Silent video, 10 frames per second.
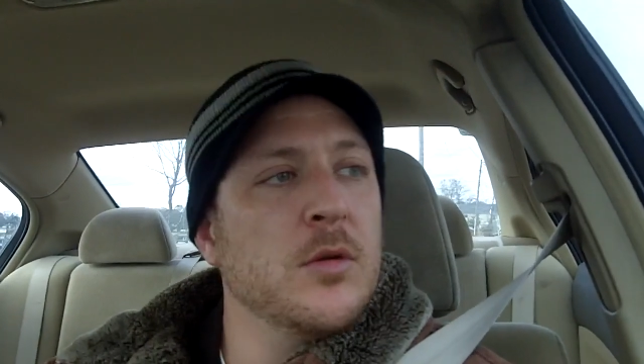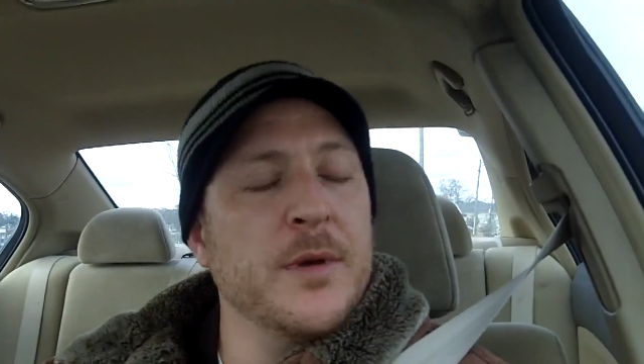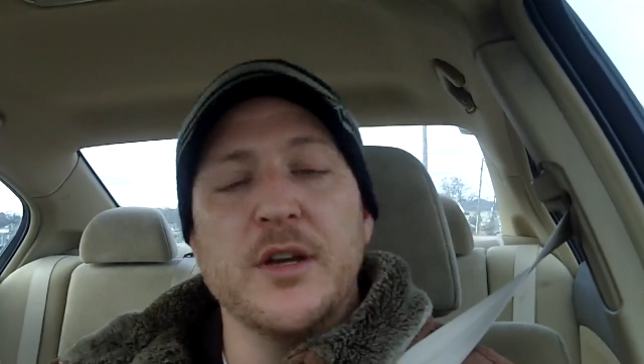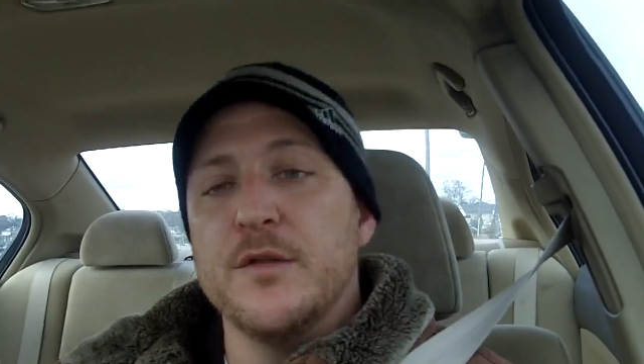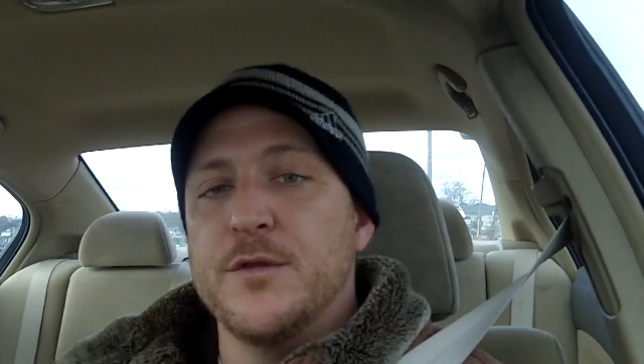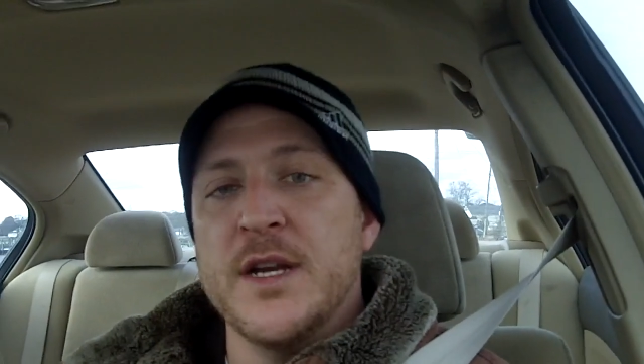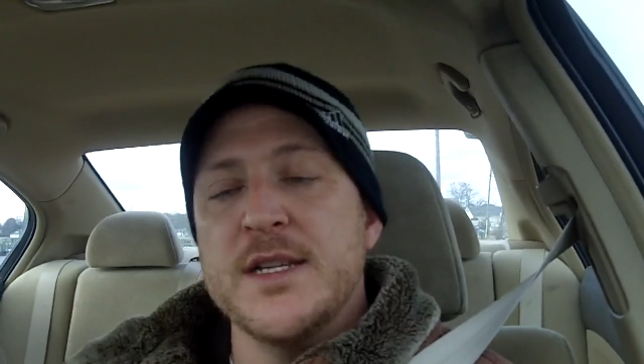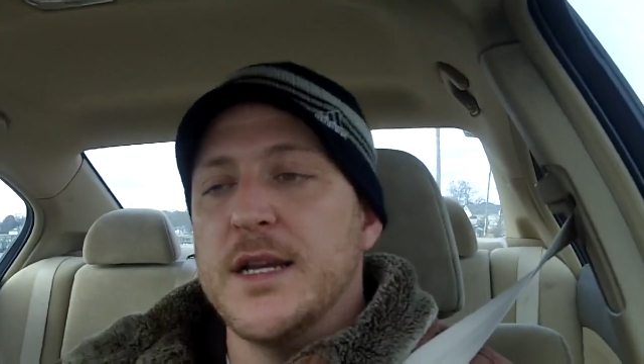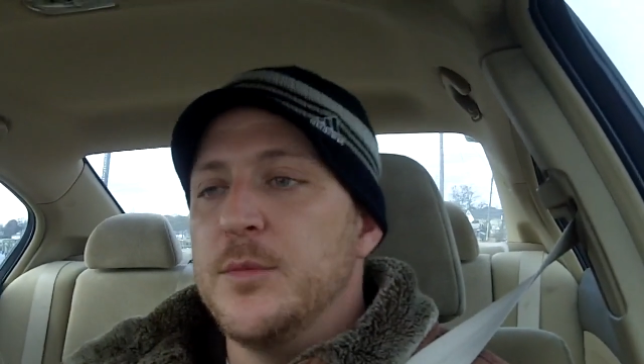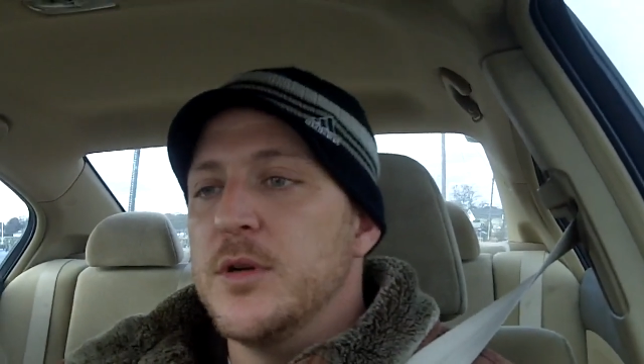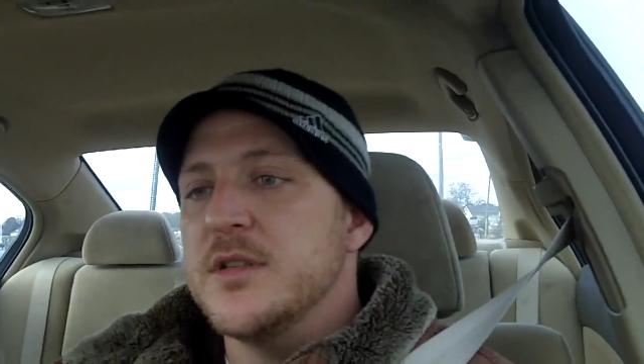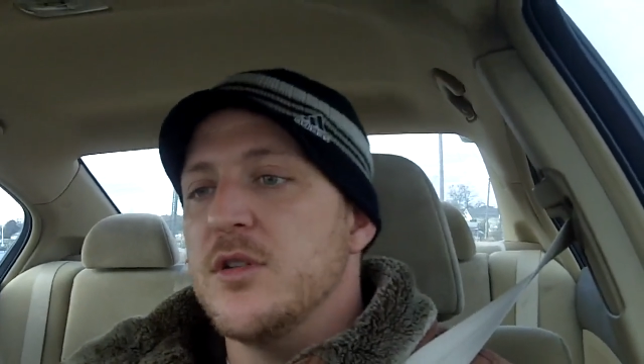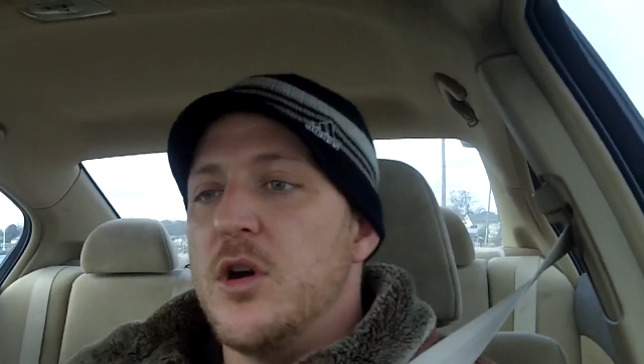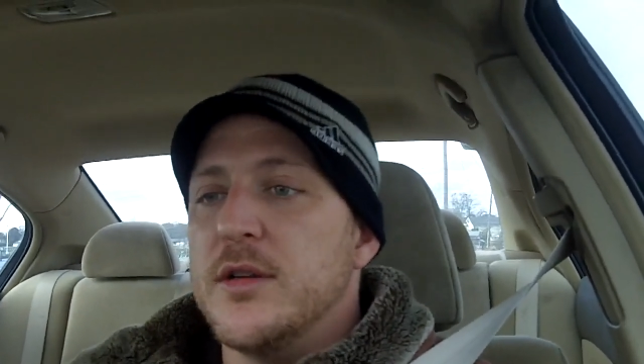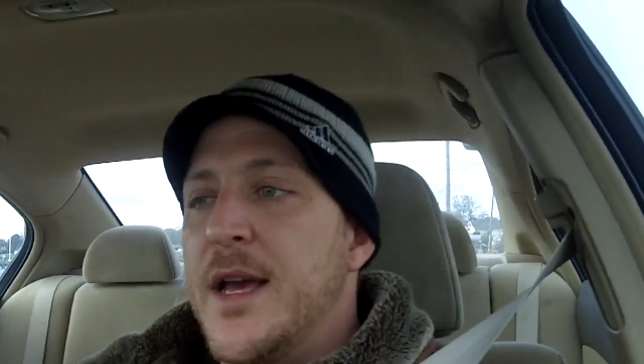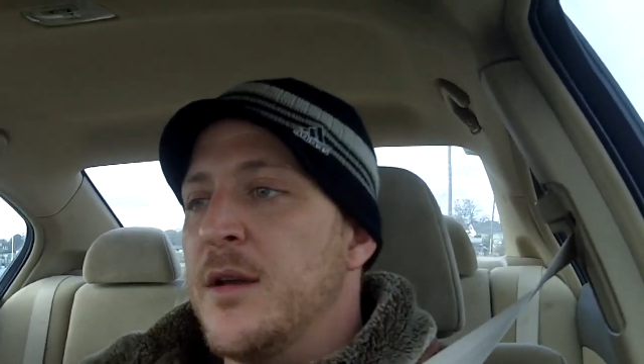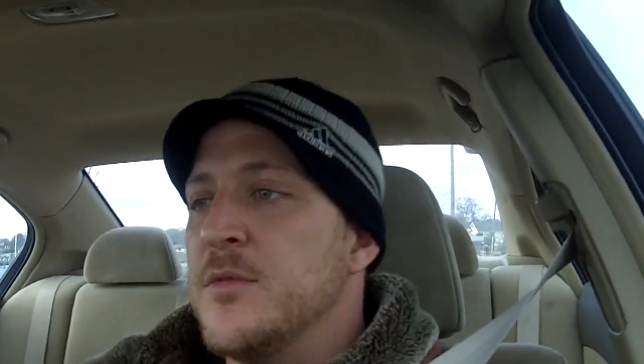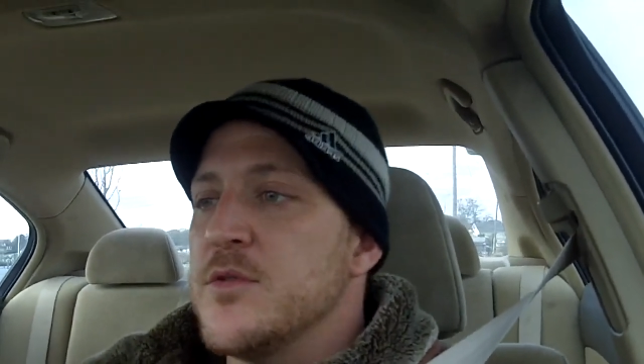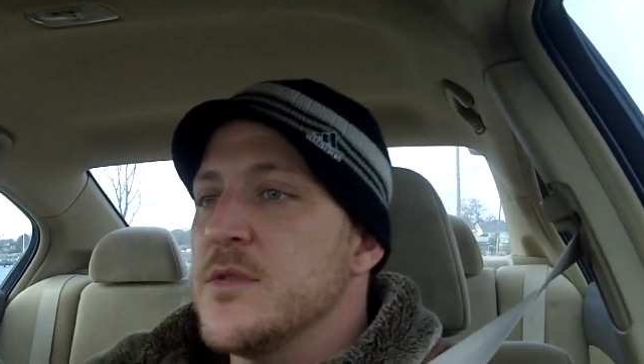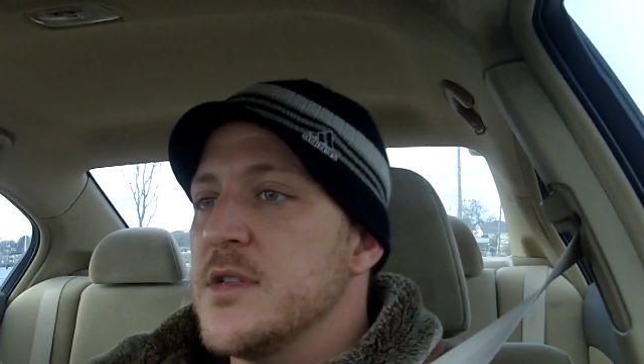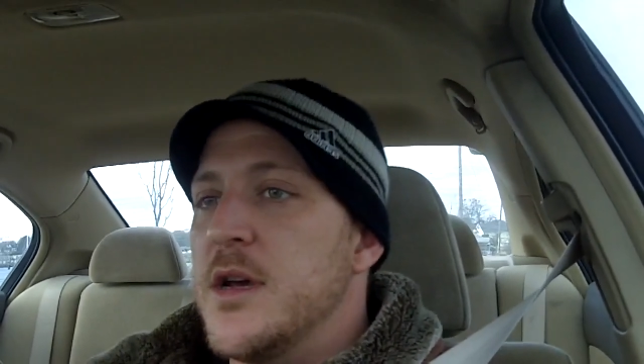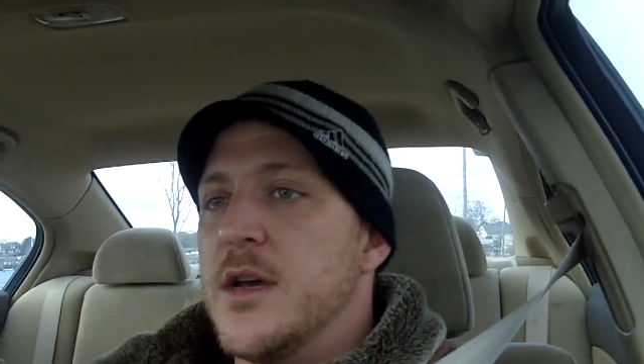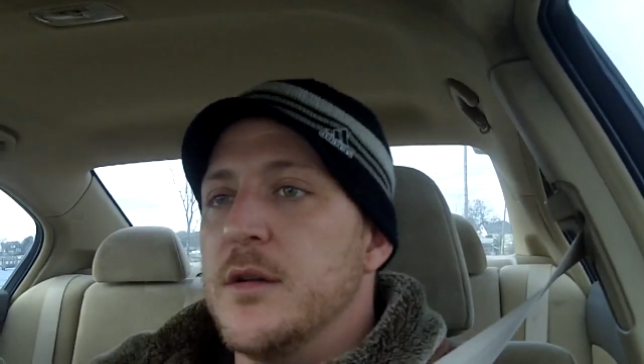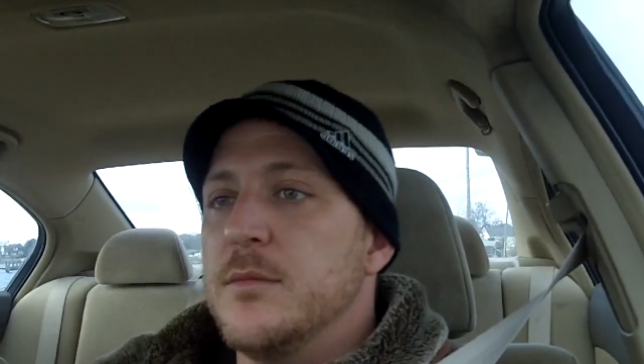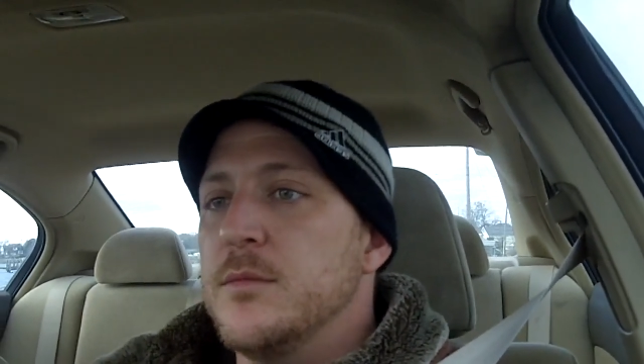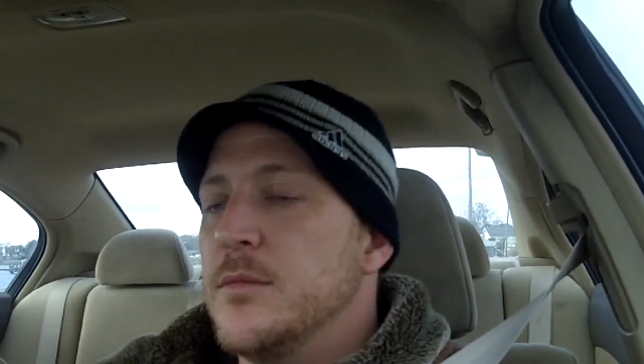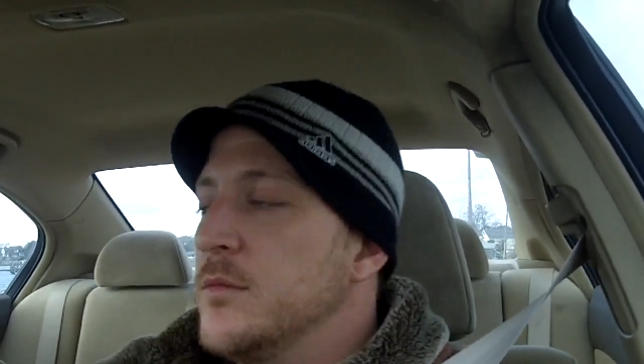one of my good friends had to put his dog down, which was a uh,